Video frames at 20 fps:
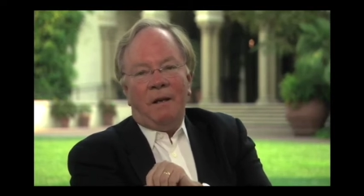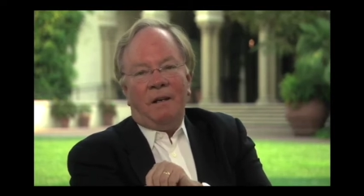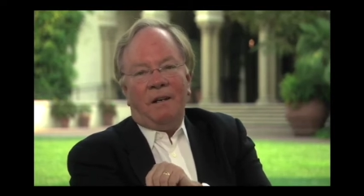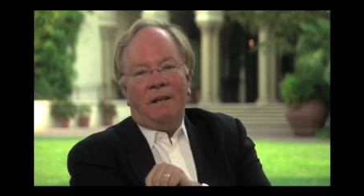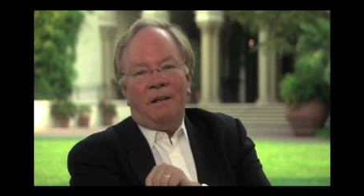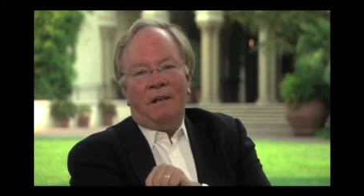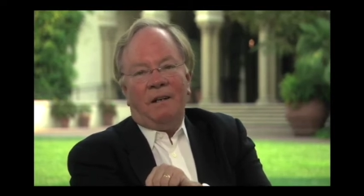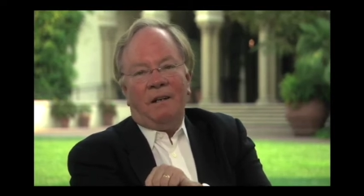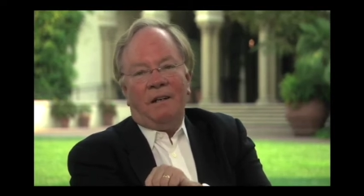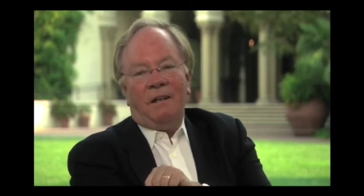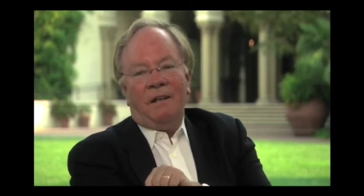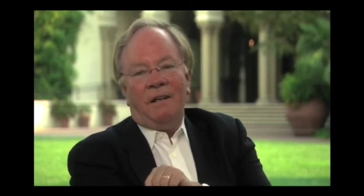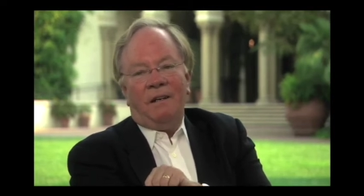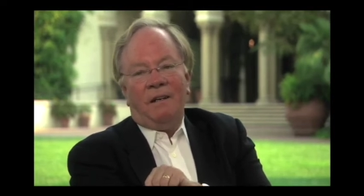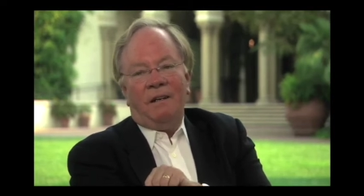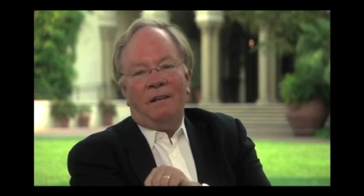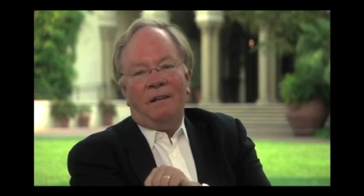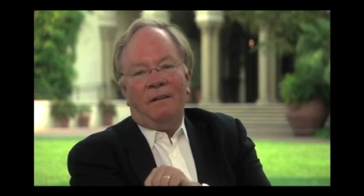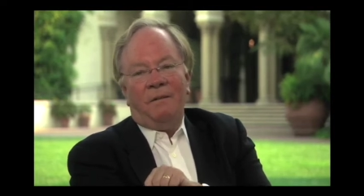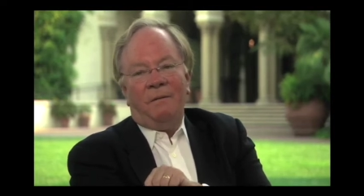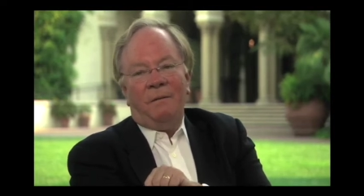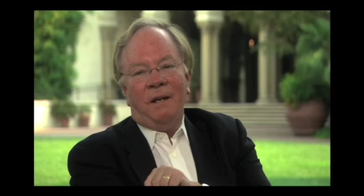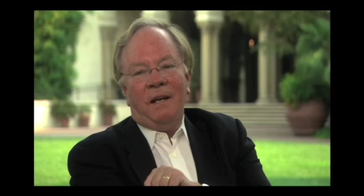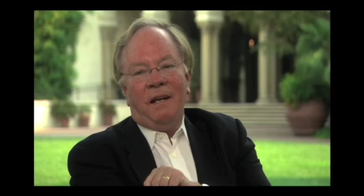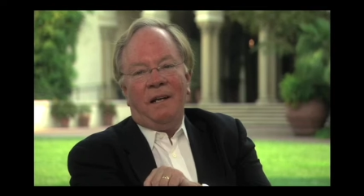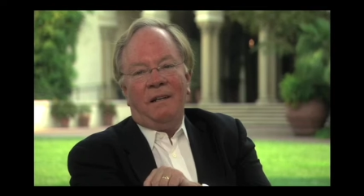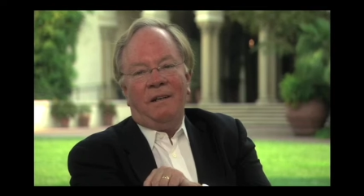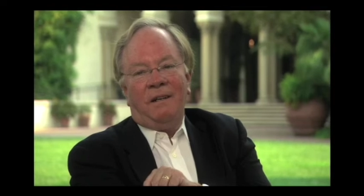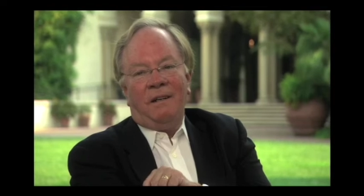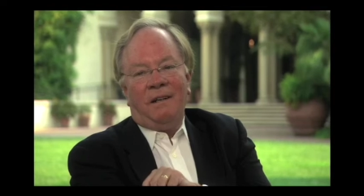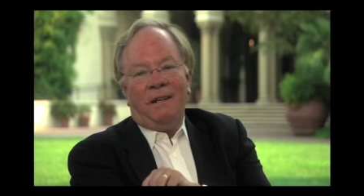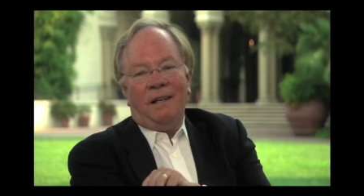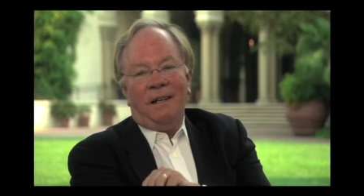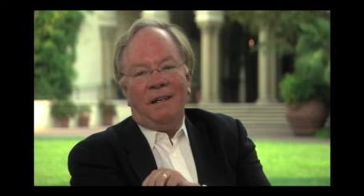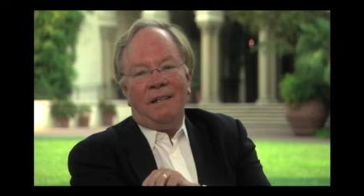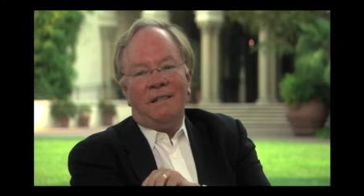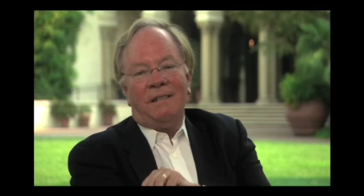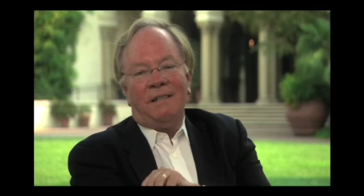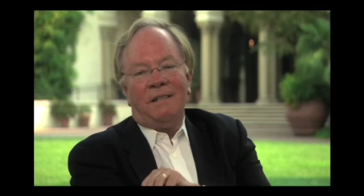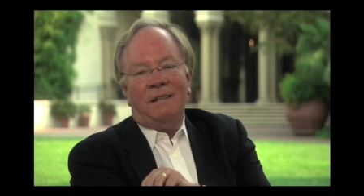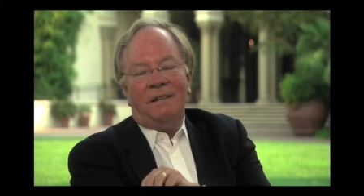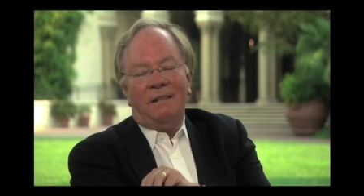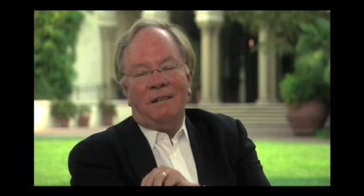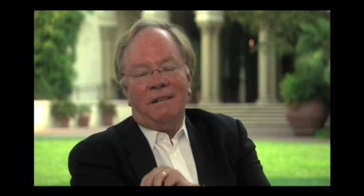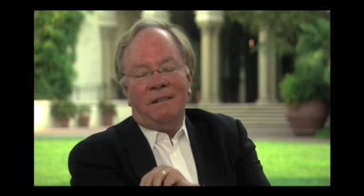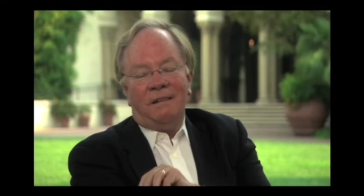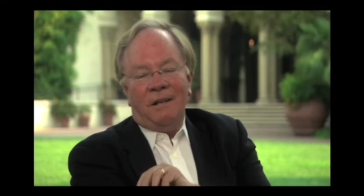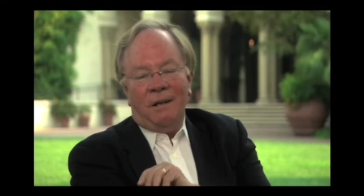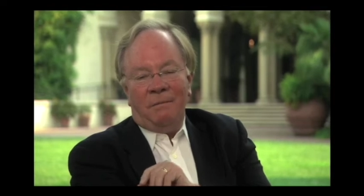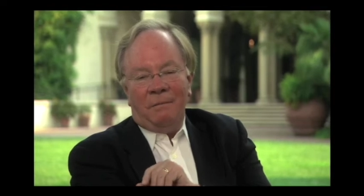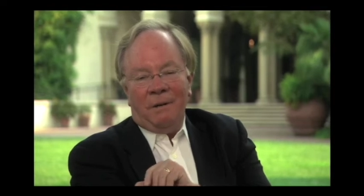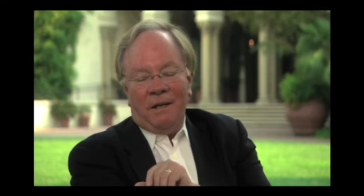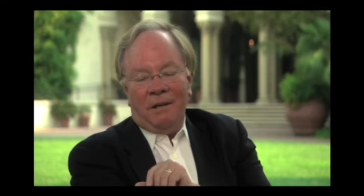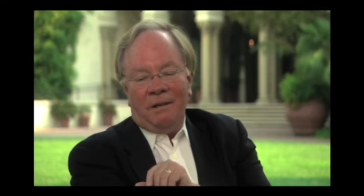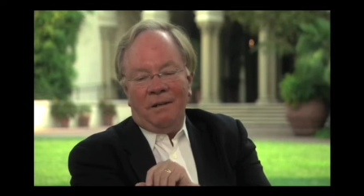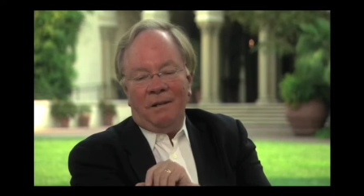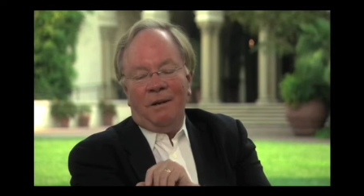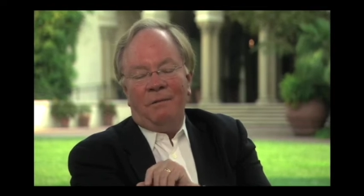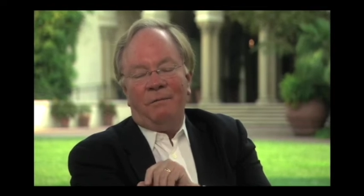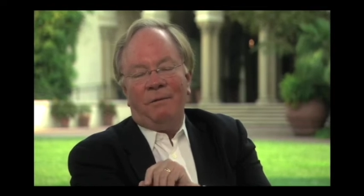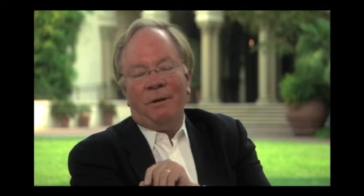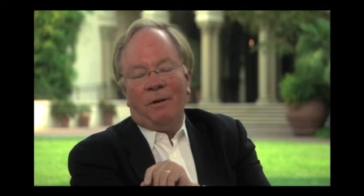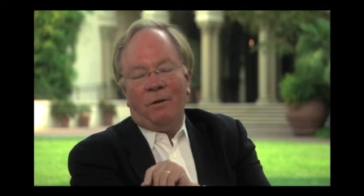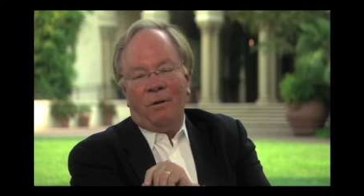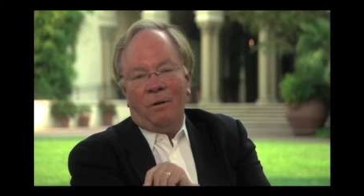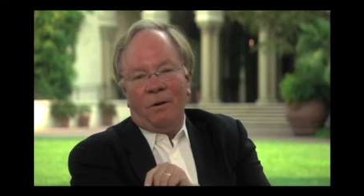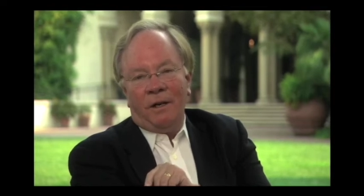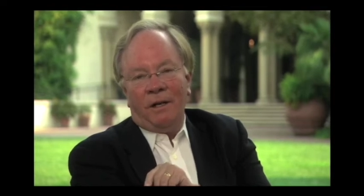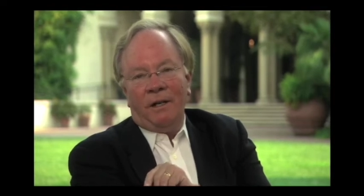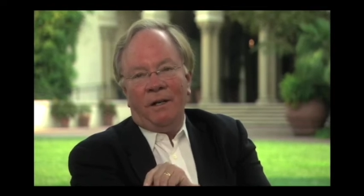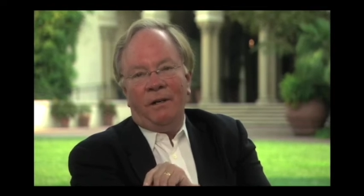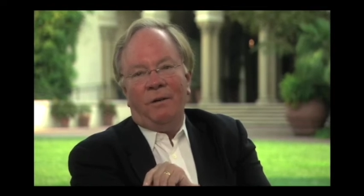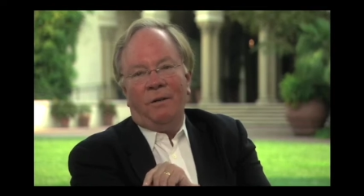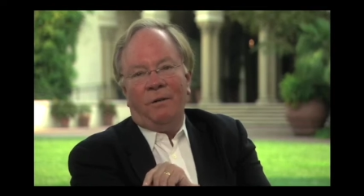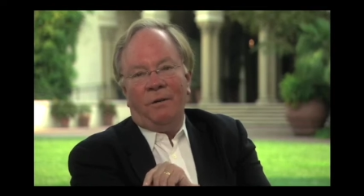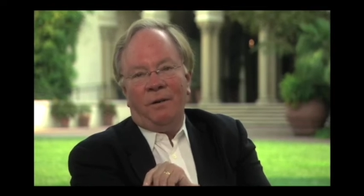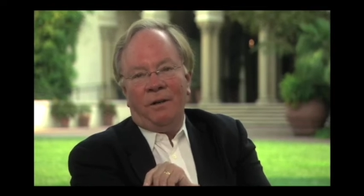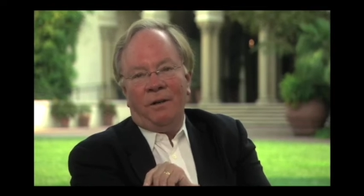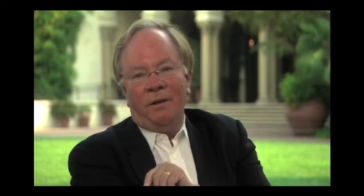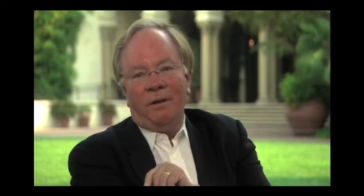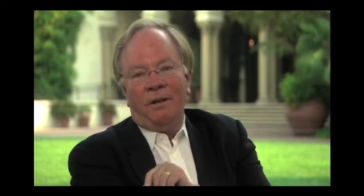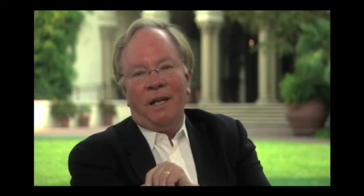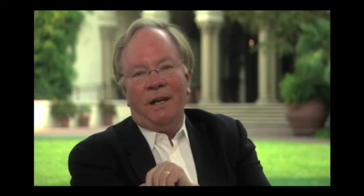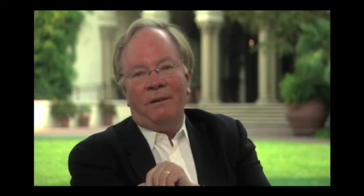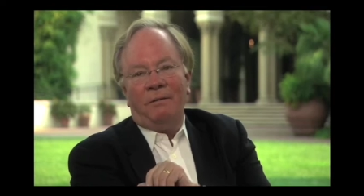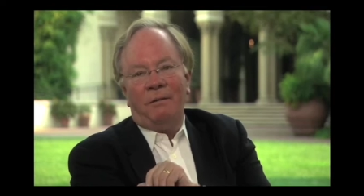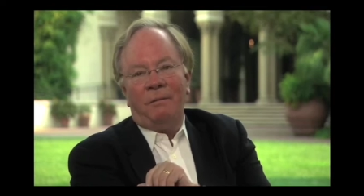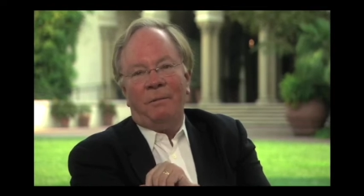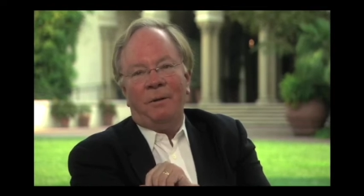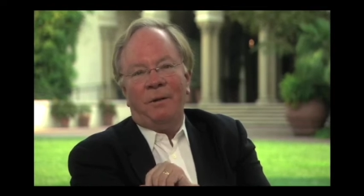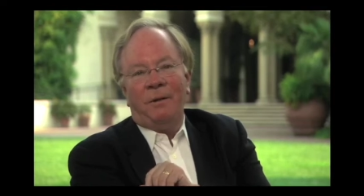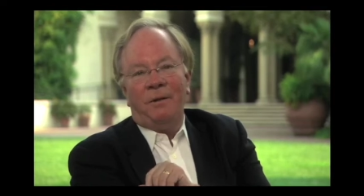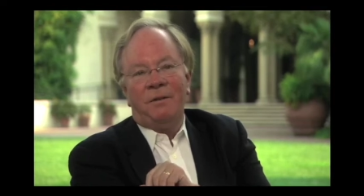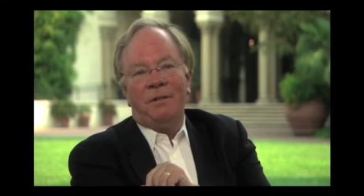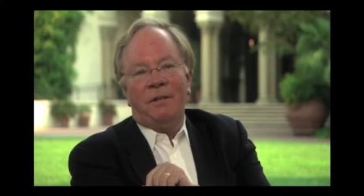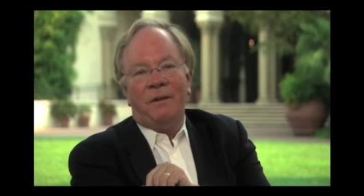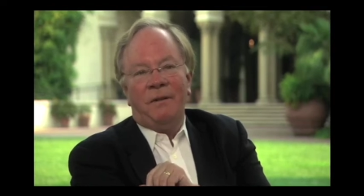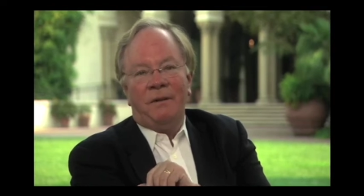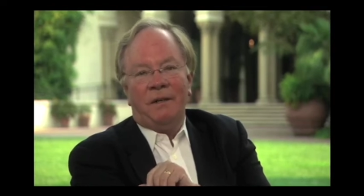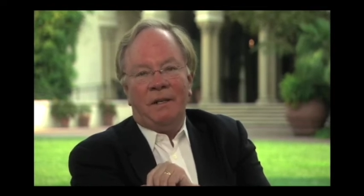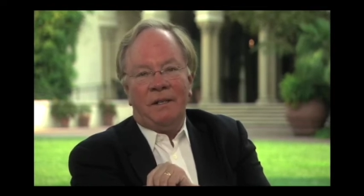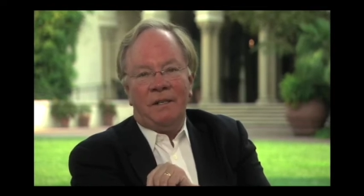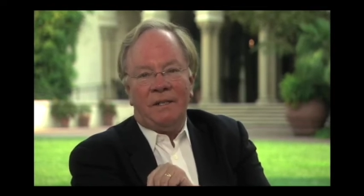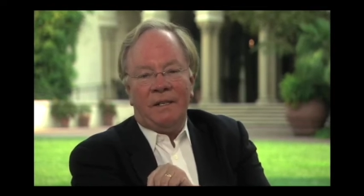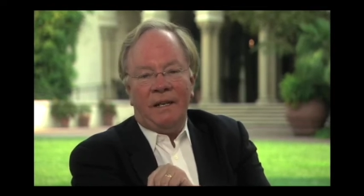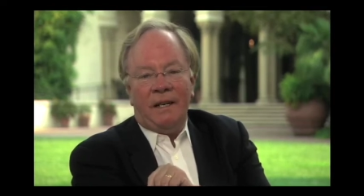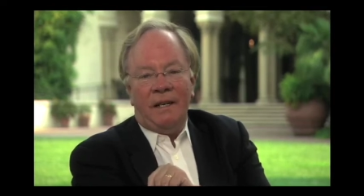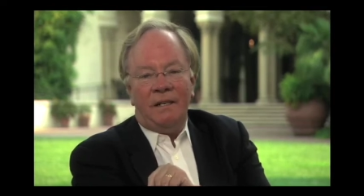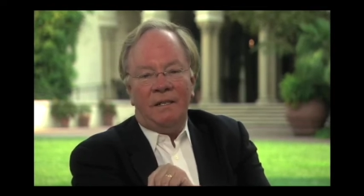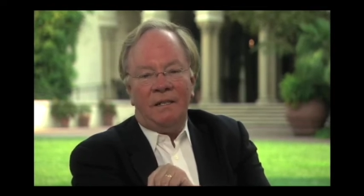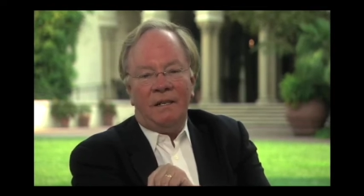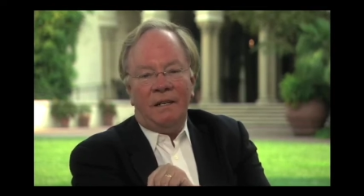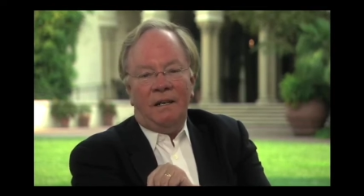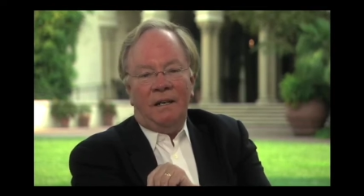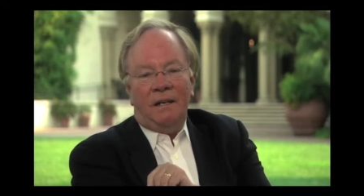uh, we had the highest amount of recorded oil ever produced in the United States.